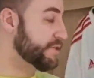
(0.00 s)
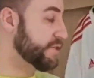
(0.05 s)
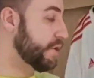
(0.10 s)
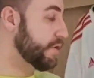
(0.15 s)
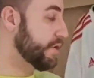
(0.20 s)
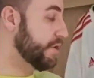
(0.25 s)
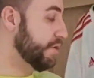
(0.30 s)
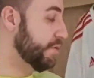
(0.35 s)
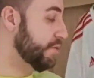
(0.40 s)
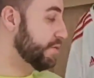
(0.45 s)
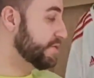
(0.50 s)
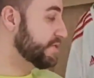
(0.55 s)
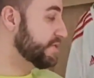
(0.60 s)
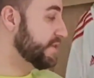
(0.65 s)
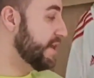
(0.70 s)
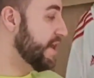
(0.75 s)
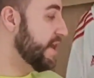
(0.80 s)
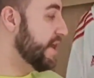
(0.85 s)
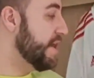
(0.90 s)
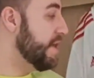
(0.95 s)
Soccer Lords.
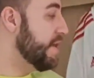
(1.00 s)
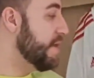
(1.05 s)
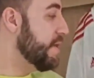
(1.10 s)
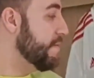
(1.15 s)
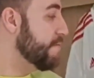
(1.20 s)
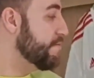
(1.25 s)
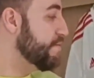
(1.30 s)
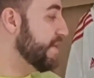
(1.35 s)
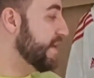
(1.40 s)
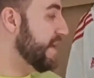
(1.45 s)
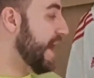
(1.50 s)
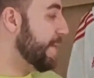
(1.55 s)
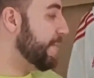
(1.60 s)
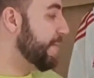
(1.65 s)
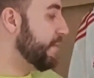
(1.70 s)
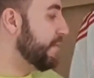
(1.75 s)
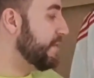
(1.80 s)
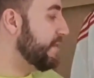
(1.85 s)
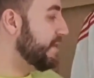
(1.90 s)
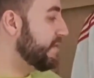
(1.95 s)
Pretty
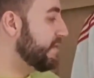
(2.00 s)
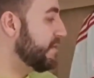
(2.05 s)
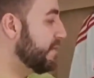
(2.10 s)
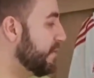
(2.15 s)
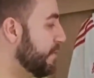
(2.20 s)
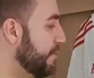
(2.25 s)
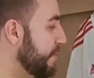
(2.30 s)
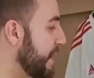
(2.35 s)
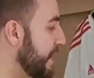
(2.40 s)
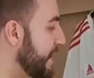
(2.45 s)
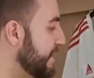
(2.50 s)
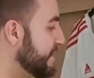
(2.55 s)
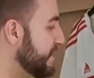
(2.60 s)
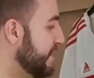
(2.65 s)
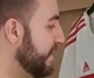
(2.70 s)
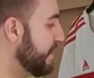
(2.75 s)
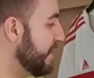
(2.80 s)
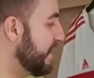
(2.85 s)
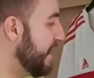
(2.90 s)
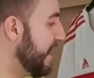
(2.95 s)
happy with it. The
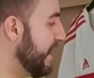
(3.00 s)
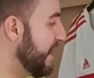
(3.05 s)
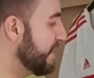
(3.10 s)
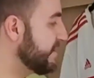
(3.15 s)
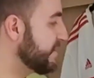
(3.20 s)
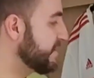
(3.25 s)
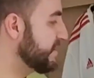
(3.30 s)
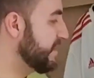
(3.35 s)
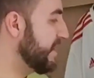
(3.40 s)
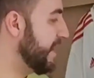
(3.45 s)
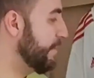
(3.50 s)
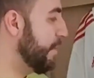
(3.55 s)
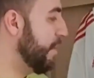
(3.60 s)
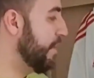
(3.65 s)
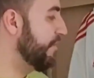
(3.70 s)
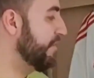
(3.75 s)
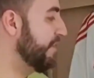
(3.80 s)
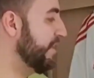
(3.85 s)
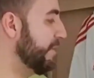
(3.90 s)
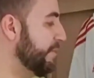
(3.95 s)
paisley thing has come
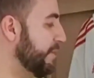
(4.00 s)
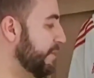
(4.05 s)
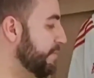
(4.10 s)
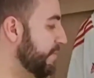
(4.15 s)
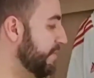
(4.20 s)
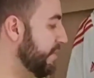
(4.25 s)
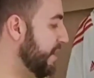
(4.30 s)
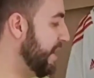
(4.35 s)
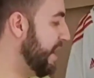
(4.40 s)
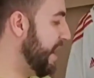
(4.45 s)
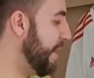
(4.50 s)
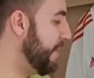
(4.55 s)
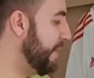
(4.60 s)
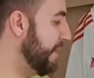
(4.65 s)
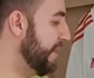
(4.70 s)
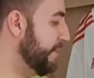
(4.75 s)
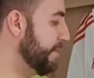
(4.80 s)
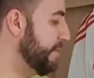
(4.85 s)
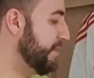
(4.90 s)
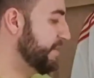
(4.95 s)
off a little bit today, and a
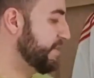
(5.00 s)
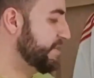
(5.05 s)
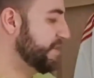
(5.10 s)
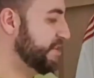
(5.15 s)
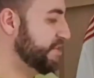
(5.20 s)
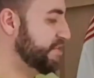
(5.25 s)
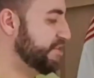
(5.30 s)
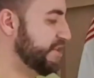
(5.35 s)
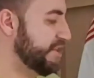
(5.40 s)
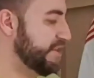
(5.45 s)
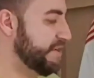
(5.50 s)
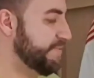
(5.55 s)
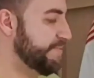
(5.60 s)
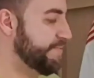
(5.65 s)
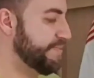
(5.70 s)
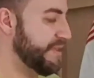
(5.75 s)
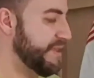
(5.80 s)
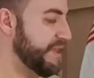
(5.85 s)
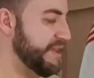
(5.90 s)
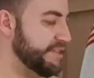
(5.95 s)
little bit of the stitching
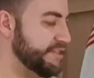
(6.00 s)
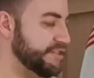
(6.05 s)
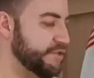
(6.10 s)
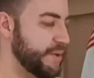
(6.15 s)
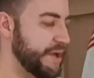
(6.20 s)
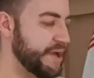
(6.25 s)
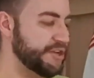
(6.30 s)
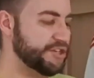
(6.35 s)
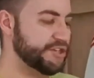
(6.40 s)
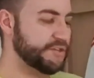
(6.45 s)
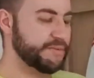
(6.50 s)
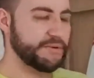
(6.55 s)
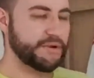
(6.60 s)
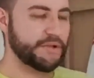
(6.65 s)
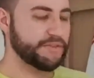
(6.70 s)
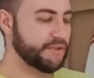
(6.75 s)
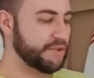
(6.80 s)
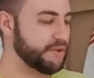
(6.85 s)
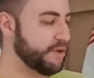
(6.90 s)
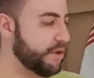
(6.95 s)
is questionable
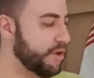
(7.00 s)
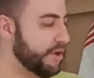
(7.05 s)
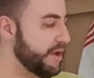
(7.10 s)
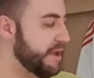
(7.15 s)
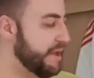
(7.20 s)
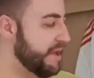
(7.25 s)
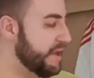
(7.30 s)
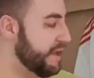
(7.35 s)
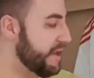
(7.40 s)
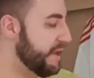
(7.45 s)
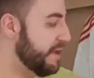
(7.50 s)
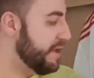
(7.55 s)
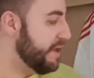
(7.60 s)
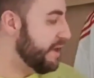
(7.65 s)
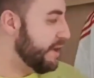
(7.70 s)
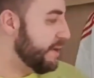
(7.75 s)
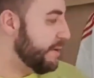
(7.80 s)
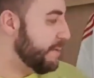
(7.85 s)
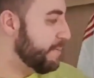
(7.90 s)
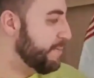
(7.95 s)
on the collar,
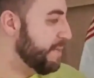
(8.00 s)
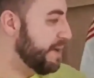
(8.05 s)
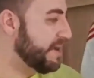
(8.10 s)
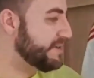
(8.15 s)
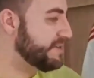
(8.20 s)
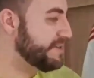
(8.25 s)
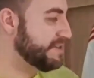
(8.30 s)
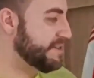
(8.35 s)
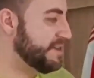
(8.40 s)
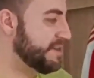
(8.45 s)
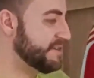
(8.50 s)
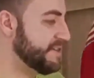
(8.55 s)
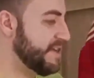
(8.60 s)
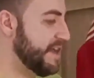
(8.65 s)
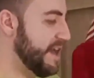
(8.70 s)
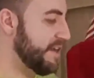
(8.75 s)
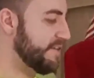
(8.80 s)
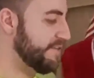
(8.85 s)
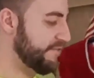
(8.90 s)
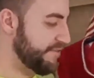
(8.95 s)
but it does
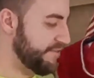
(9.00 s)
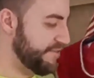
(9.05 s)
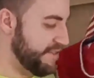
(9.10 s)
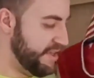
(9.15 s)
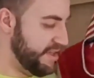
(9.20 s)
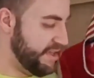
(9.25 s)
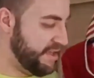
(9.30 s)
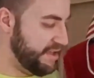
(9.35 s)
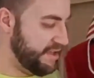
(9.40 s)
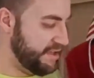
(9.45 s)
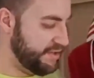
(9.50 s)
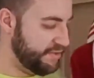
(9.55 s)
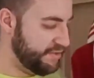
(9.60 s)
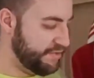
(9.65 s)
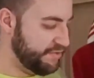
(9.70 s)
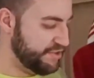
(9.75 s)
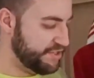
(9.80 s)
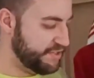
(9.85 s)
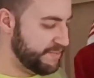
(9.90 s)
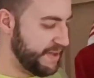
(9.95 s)
have the
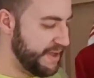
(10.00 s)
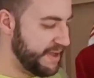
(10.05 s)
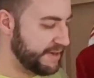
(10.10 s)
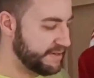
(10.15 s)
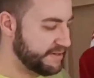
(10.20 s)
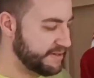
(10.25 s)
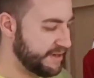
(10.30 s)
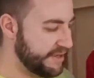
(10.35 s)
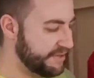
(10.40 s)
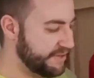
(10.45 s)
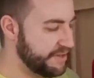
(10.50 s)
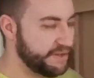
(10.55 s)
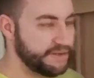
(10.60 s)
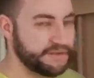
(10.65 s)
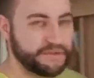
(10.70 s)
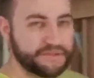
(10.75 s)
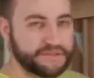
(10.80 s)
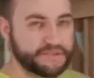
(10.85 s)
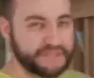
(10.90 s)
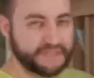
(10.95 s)
respect and
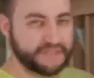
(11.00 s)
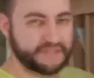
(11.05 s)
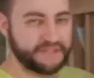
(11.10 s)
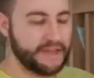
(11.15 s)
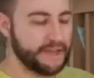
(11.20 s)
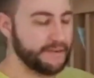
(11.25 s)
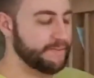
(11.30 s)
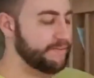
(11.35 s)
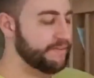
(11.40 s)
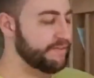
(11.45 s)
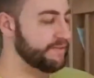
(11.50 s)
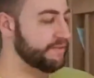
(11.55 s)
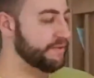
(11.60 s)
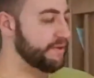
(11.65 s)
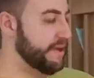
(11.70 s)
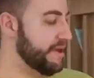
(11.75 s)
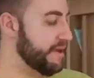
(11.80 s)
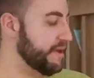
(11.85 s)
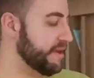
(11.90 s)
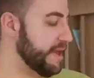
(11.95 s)
the 6 times
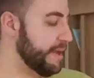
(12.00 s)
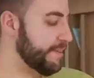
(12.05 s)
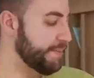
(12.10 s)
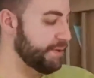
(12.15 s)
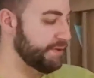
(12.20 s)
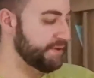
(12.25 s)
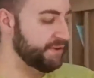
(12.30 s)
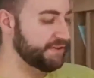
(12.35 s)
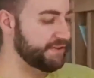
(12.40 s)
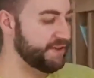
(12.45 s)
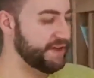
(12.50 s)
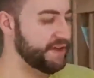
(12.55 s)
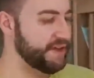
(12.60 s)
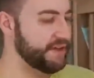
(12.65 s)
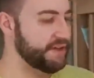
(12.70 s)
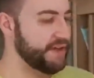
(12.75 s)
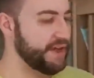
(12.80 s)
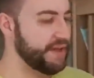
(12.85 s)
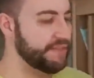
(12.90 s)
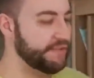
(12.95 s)
cap on the
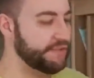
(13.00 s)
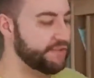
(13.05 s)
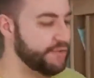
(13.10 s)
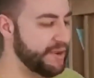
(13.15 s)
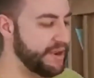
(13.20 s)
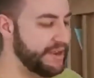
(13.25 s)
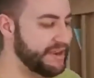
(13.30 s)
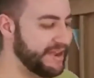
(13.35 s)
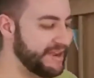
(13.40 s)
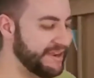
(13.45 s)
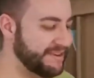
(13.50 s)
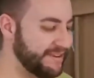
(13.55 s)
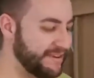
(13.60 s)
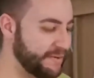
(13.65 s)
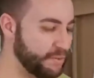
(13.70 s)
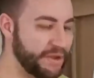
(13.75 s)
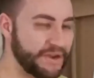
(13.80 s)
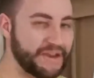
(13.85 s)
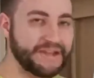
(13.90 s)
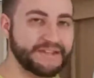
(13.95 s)
side, and the
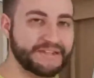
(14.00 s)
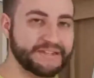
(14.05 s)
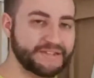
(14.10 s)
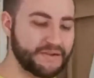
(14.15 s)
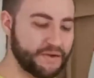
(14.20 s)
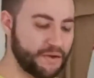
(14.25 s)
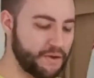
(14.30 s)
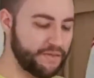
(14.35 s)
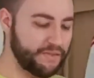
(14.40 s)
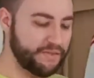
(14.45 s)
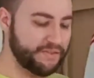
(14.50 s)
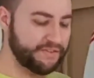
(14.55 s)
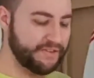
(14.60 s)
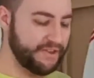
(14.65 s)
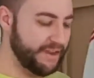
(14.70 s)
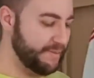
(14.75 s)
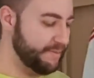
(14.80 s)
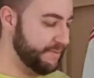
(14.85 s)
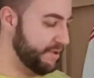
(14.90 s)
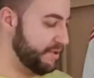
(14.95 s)
2019 winners on the
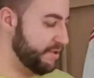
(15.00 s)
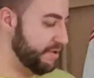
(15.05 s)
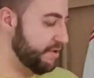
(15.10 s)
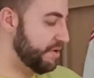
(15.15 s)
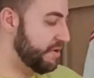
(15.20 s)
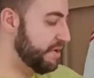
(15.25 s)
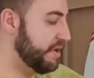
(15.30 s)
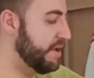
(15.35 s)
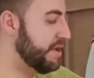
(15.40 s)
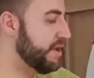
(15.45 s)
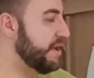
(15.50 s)
side by here.